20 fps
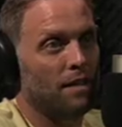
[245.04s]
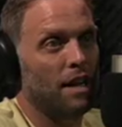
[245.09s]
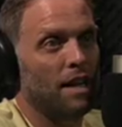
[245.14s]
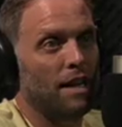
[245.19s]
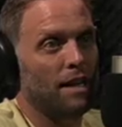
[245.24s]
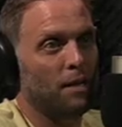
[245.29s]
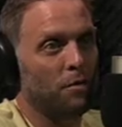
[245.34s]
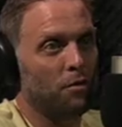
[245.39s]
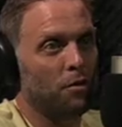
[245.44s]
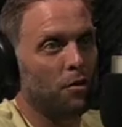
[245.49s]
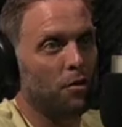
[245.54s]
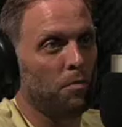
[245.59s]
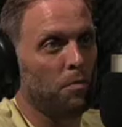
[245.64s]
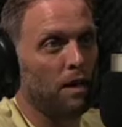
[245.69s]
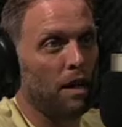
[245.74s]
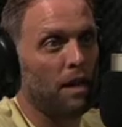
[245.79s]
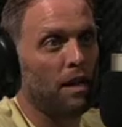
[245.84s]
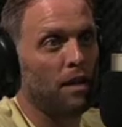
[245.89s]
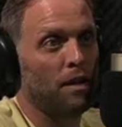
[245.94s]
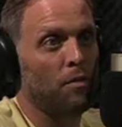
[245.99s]
dining
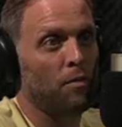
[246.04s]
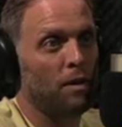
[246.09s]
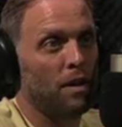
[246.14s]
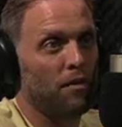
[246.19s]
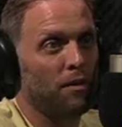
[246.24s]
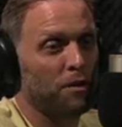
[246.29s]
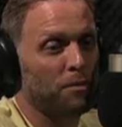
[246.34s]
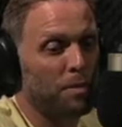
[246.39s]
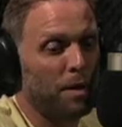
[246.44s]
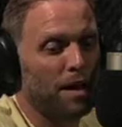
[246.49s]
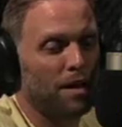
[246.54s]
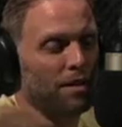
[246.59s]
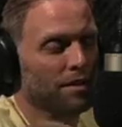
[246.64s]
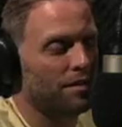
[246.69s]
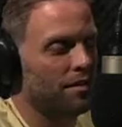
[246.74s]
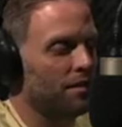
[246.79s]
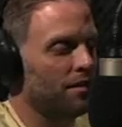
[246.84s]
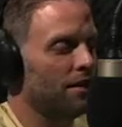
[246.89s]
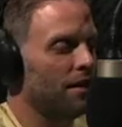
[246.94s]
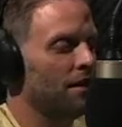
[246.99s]
room and one of his
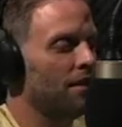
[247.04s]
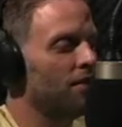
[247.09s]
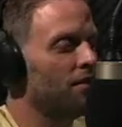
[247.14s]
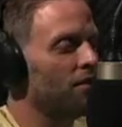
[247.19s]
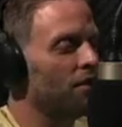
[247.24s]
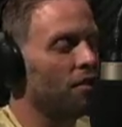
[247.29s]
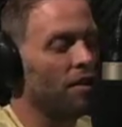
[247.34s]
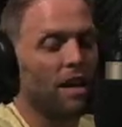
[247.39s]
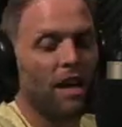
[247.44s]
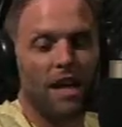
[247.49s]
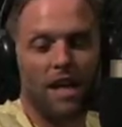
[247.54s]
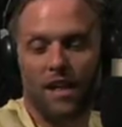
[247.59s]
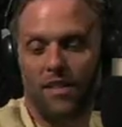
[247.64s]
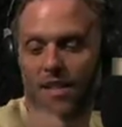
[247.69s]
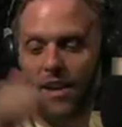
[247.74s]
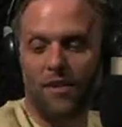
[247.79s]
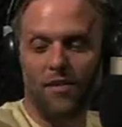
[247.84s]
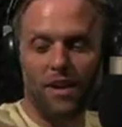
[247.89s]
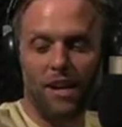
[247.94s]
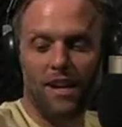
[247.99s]
palaces. And so
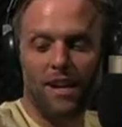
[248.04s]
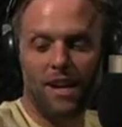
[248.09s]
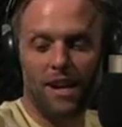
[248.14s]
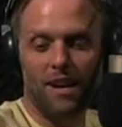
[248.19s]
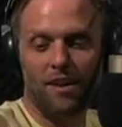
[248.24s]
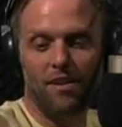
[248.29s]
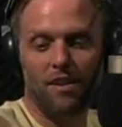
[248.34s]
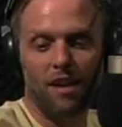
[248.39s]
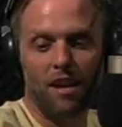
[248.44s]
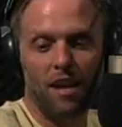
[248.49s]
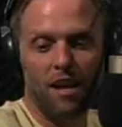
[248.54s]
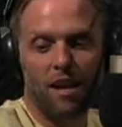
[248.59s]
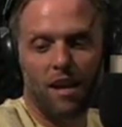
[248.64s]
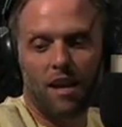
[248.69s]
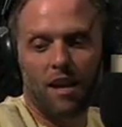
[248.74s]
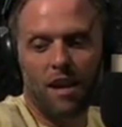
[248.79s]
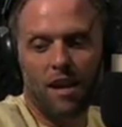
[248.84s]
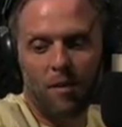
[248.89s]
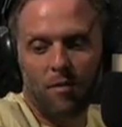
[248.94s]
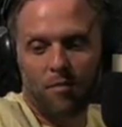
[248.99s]
they ran out.
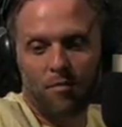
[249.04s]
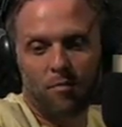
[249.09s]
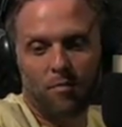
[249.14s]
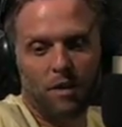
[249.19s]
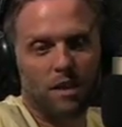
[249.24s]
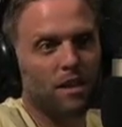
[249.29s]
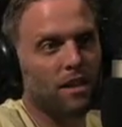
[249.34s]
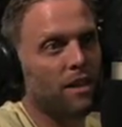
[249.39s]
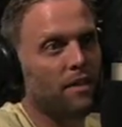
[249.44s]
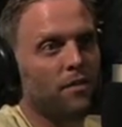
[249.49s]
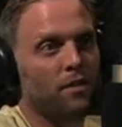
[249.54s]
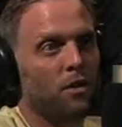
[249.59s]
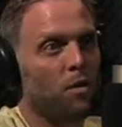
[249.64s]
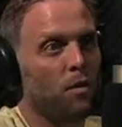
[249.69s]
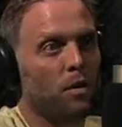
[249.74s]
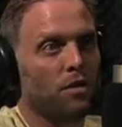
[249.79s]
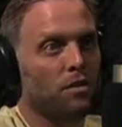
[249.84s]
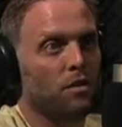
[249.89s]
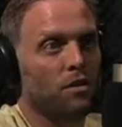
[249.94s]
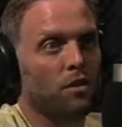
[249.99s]
And we didn't even
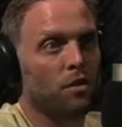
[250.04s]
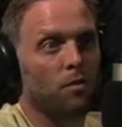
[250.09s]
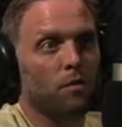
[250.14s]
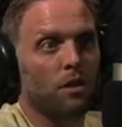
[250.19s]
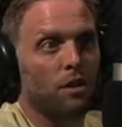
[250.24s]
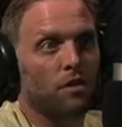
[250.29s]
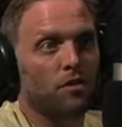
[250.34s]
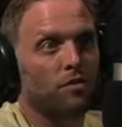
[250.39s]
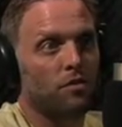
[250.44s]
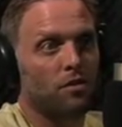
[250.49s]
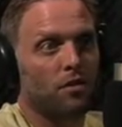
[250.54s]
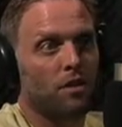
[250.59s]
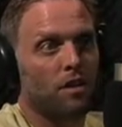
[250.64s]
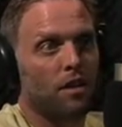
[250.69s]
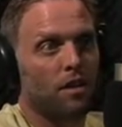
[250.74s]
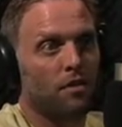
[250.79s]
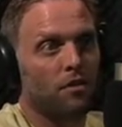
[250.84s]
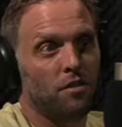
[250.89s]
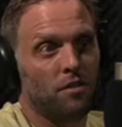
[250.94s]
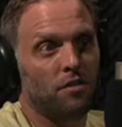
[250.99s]
know what to do. We just stood
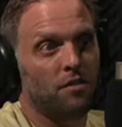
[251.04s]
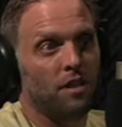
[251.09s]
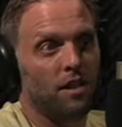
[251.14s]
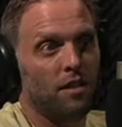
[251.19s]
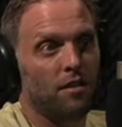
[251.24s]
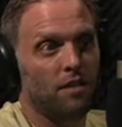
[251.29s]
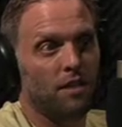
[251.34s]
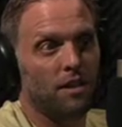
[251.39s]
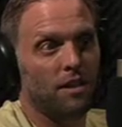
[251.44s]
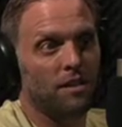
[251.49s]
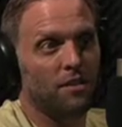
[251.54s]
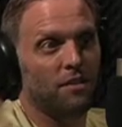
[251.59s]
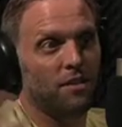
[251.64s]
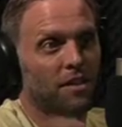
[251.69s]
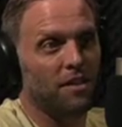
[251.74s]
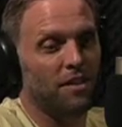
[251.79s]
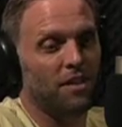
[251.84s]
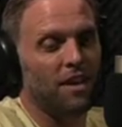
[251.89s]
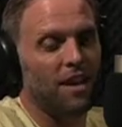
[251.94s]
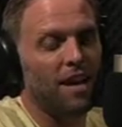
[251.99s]
there, just staring at each
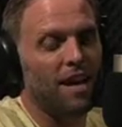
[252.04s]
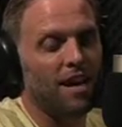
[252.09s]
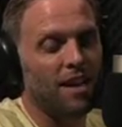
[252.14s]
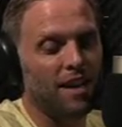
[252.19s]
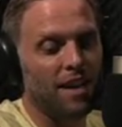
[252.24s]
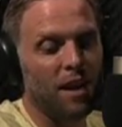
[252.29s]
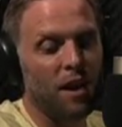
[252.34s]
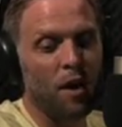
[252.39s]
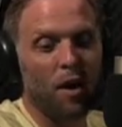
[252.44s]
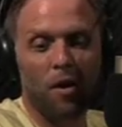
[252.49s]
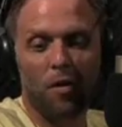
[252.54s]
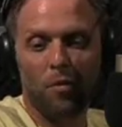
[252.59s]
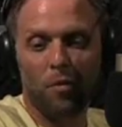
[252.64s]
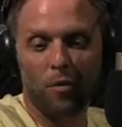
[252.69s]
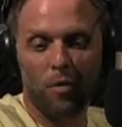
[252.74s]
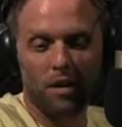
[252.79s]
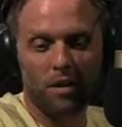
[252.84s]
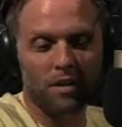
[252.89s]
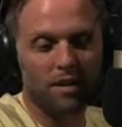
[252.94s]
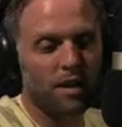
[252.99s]
other. And
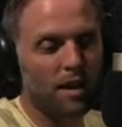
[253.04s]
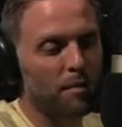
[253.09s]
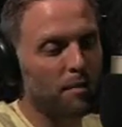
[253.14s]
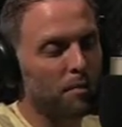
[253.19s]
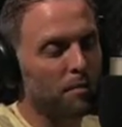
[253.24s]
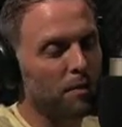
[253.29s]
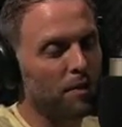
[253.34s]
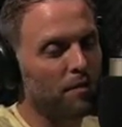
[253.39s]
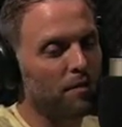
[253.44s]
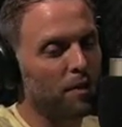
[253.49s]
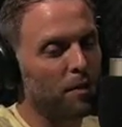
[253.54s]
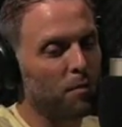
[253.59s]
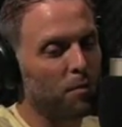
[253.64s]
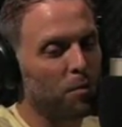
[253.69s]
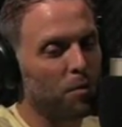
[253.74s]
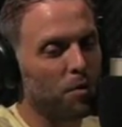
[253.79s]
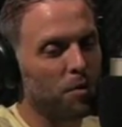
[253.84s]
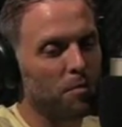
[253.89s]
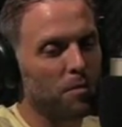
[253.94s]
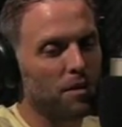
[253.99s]
the one comic, my friend
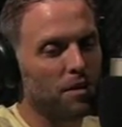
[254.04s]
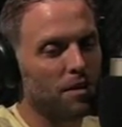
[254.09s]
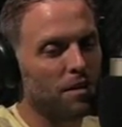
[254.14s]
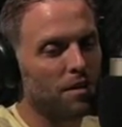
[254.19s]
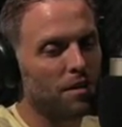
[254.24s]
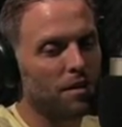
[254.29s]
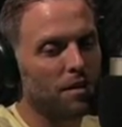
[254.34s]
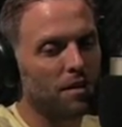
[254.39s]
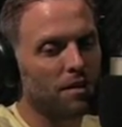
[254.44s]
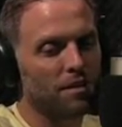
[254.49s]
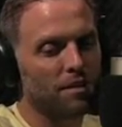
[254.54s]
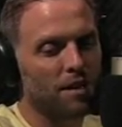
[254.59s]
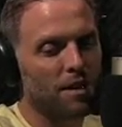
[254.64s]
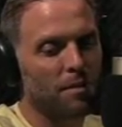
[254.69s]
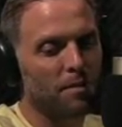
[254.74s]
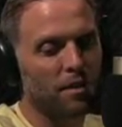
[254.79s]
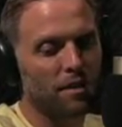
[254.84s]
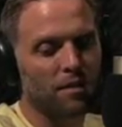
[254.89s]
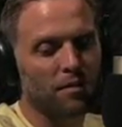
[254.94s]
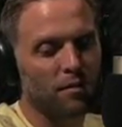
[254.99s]
Warren B. Hall, his
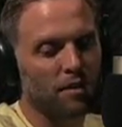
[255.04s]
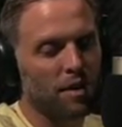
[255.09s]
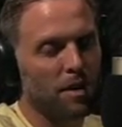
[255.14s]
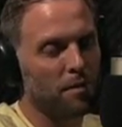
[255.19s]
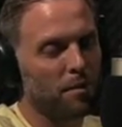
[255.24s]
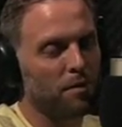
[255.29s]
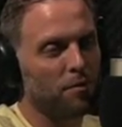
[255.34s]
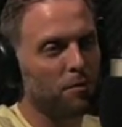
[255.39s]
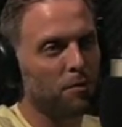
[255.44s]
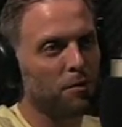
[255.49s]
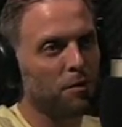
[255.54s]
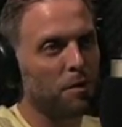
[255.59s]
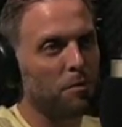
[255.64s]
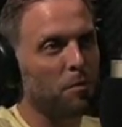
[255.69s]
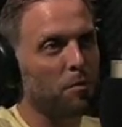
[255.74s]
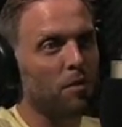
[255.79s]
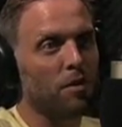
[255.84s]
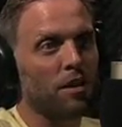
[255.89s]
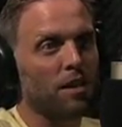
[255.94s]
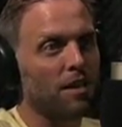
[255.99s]
comedy rule
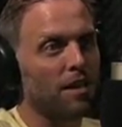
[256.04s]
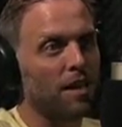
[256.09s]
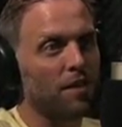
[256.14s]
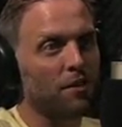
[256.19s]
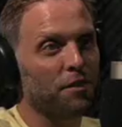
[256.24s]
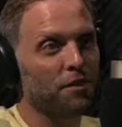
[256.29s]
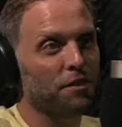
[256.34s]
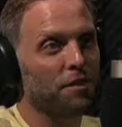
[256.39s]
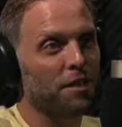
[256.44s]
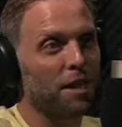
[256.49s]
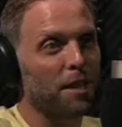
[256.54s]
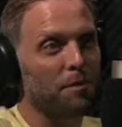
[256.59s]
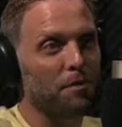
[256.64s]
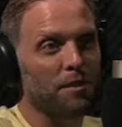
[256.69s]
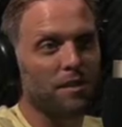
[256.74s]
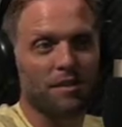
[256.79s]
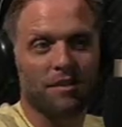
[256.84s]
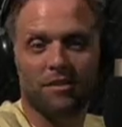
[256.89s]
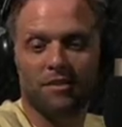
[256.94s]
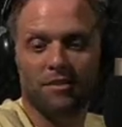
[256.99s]
number 1, he never
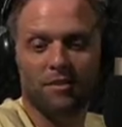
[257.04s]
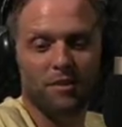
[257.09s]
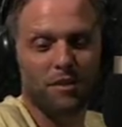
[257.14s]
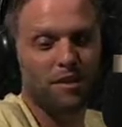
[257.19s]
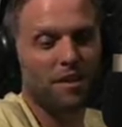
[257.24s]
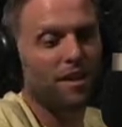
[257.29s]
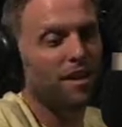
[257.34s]
stopped. He just stood